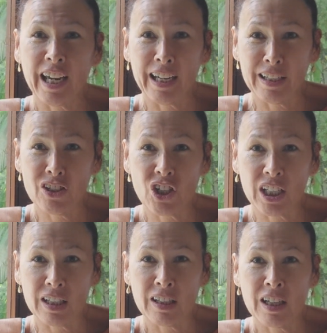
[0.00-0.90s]

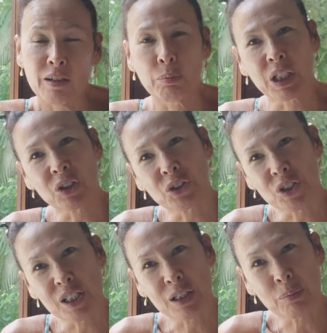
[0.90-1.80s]
energy
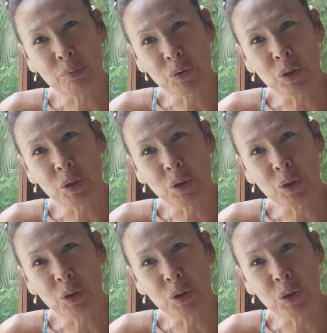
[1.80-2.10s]
because the